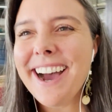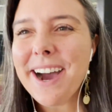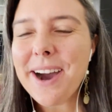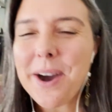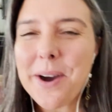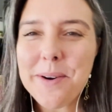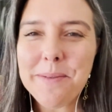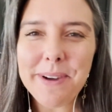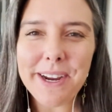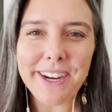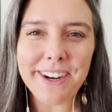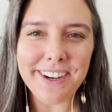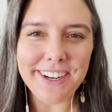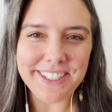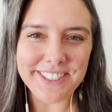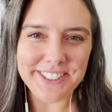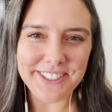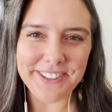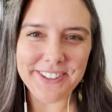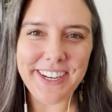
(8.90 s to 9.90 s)
Oh my
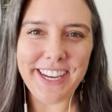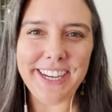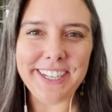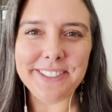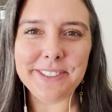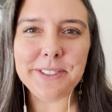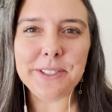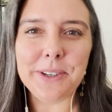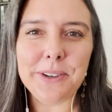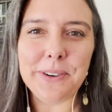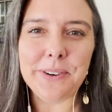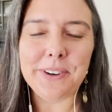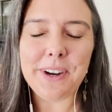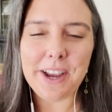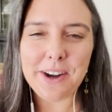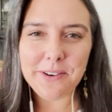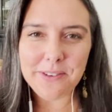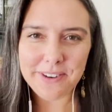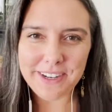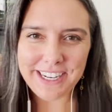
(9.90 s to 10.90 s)
gosh. Okay, so I
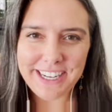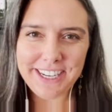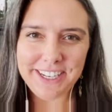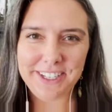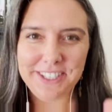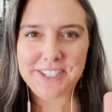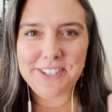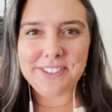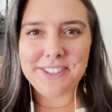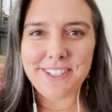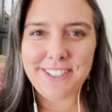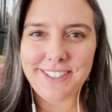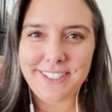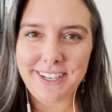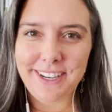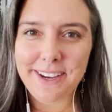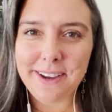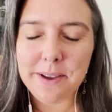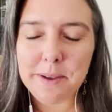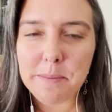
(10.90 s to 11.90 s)
don't want to get you too
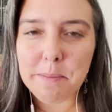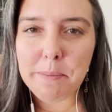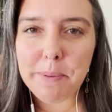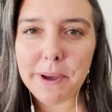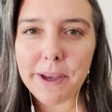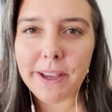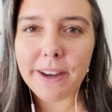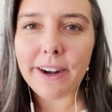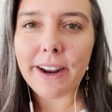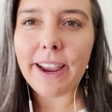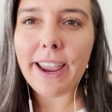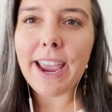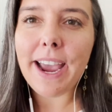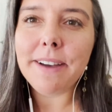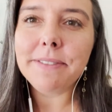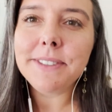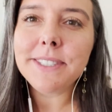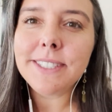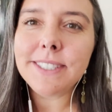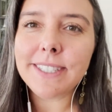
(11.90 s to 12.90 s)
dizzy, but I
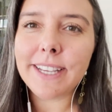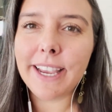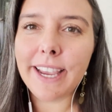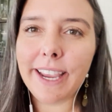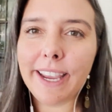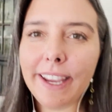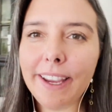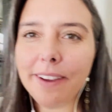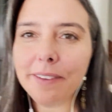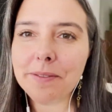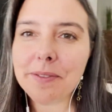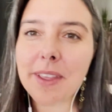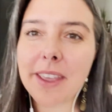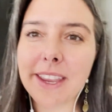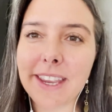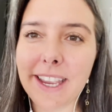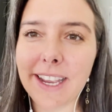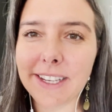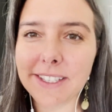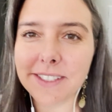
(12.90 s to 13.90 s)
have to say,
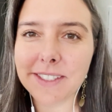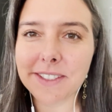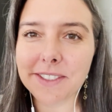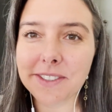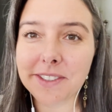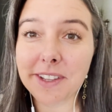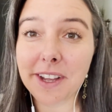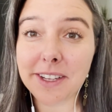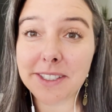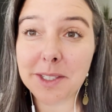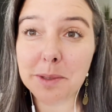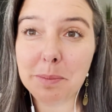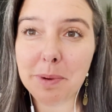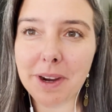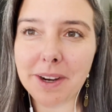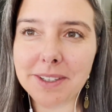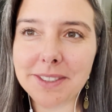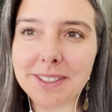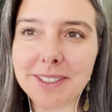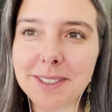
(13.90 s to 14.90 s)
yes, there's lots of
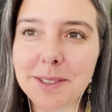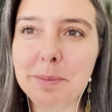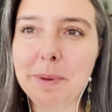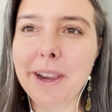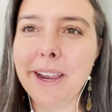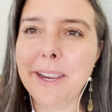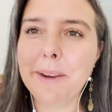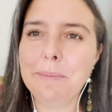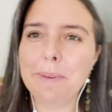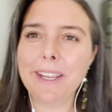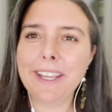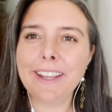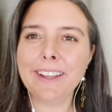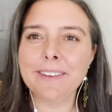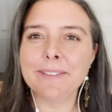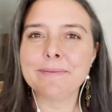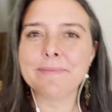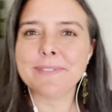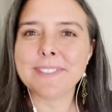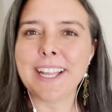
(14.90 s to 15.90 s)
boxes behind me,
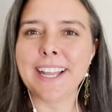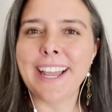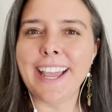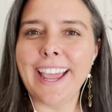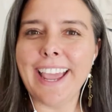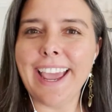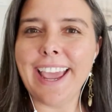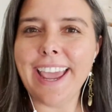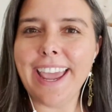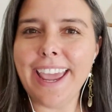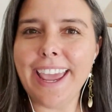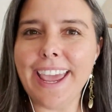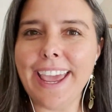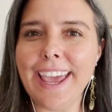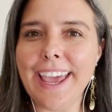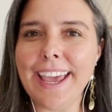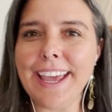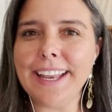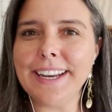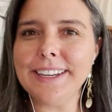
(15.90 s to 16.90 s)

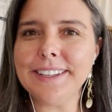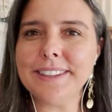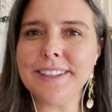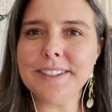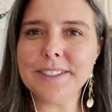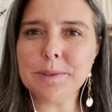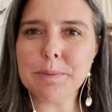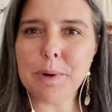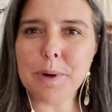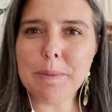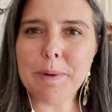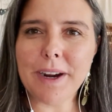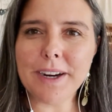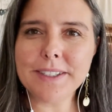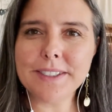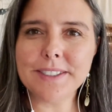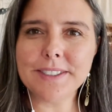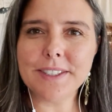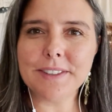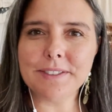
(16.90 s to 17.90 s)
and there's more
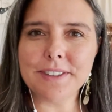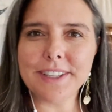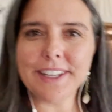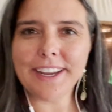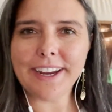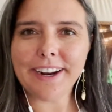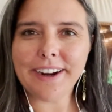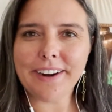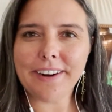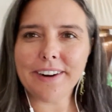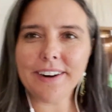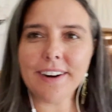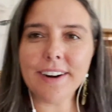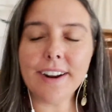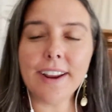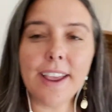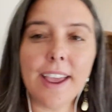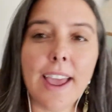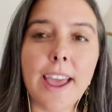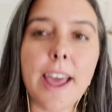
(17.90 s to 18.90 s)
boxes over there,
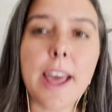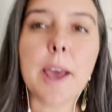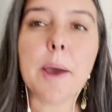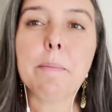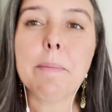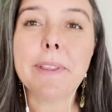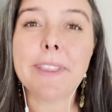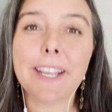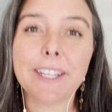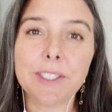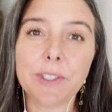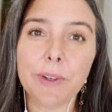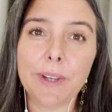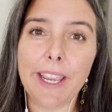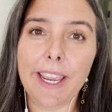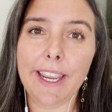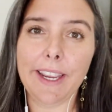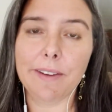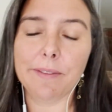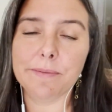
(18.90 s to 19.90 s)
but that's
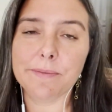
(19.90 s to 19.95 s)
okay.